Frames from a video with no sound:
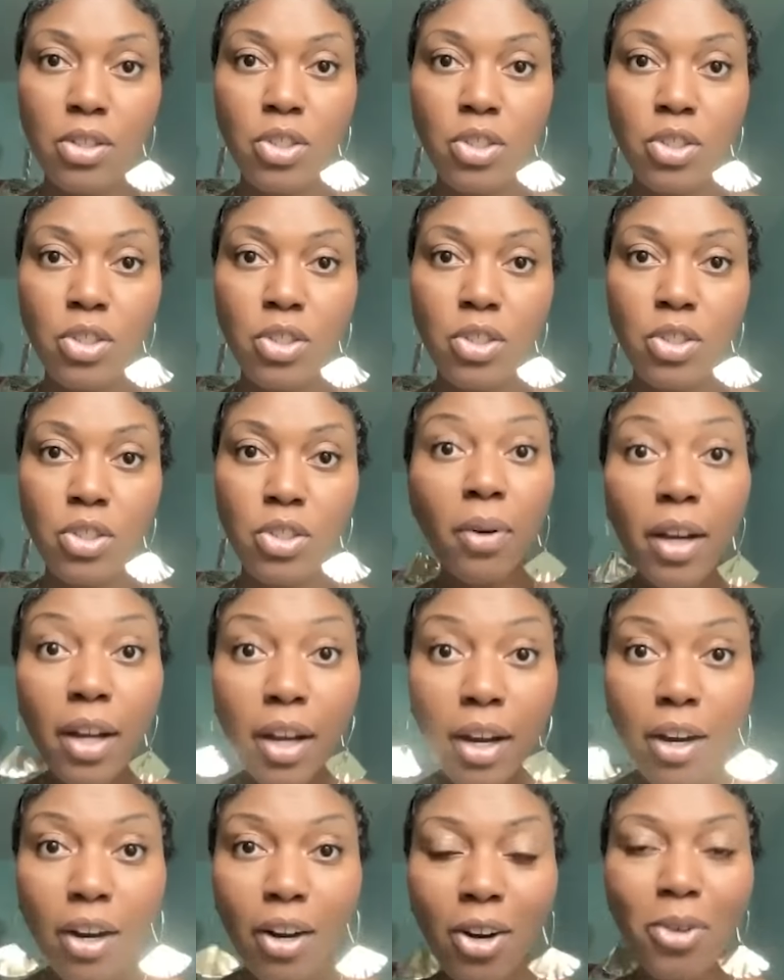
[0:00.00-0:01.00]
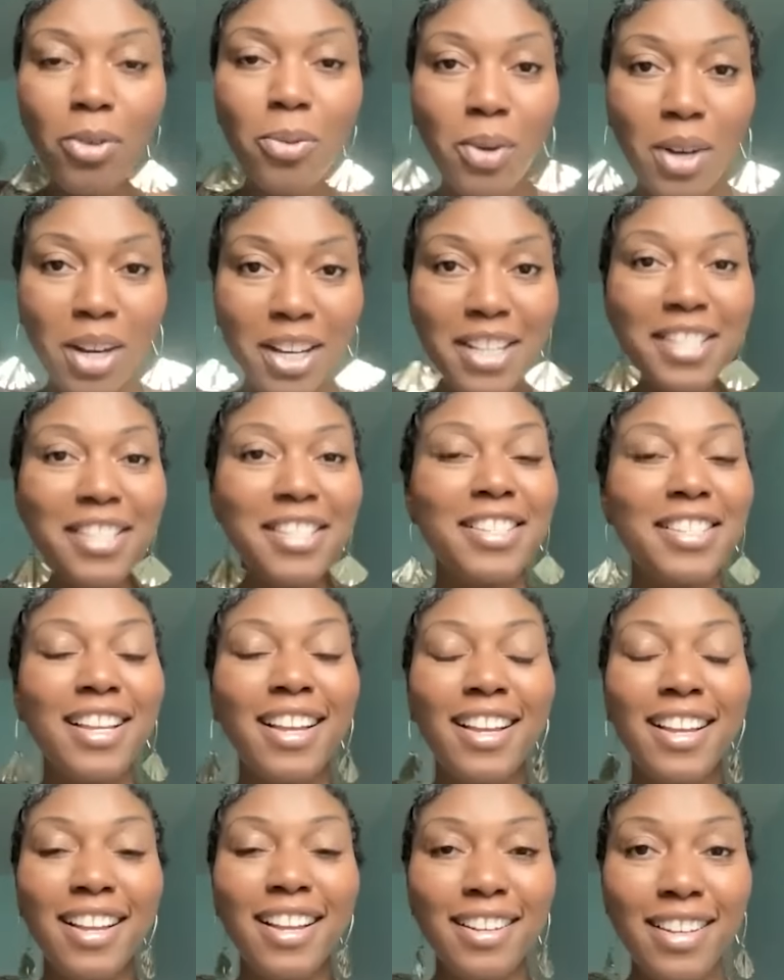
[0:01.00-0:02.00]
So my prayer was
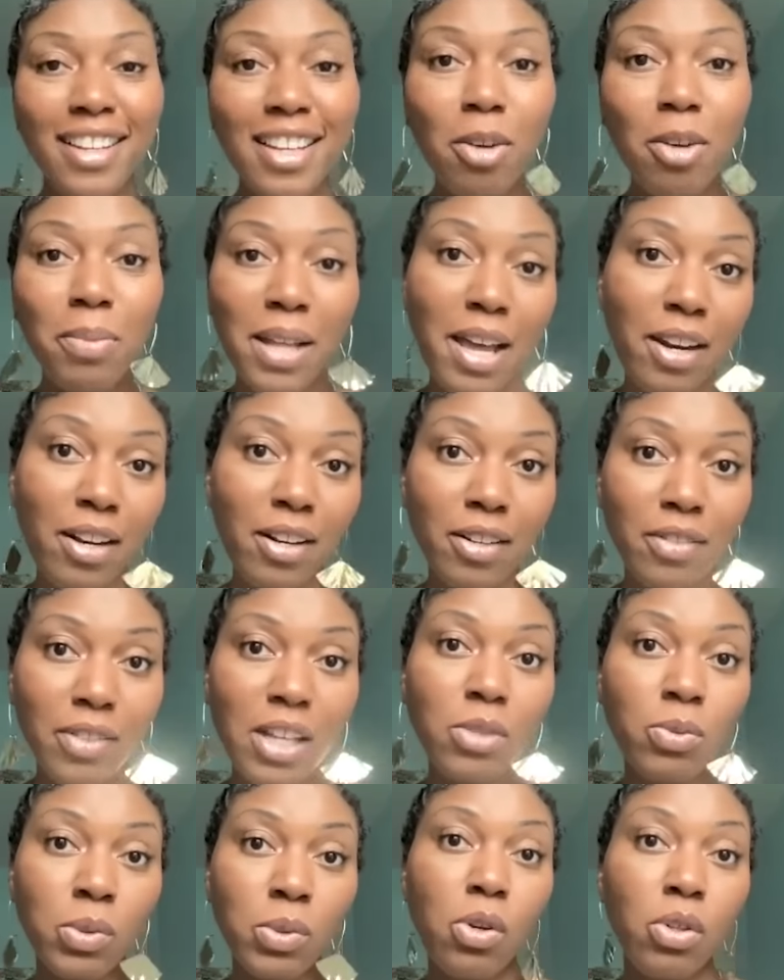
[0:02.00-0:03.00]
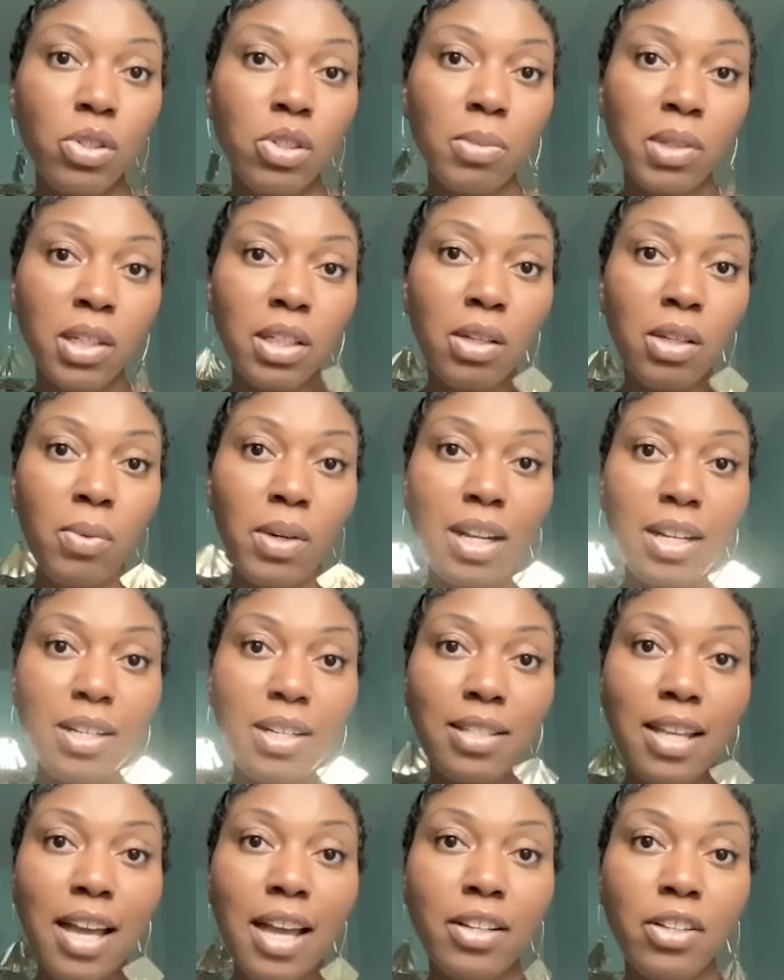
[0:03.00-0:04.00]
neobladder. That was ultimately what I
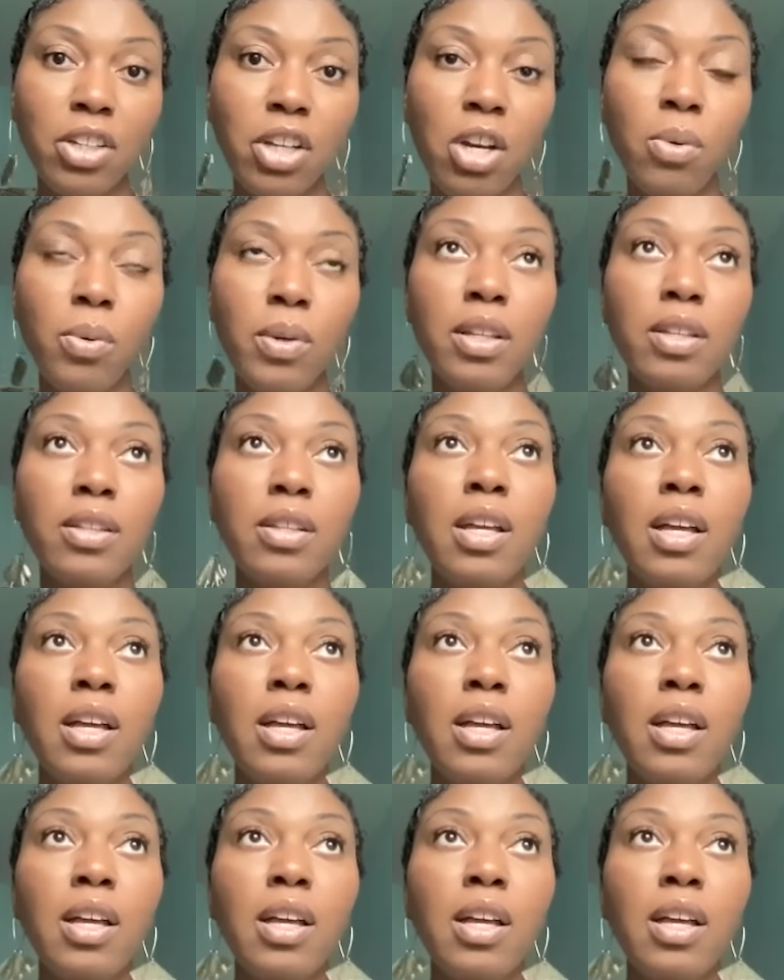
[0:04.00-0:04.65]
decided to go with.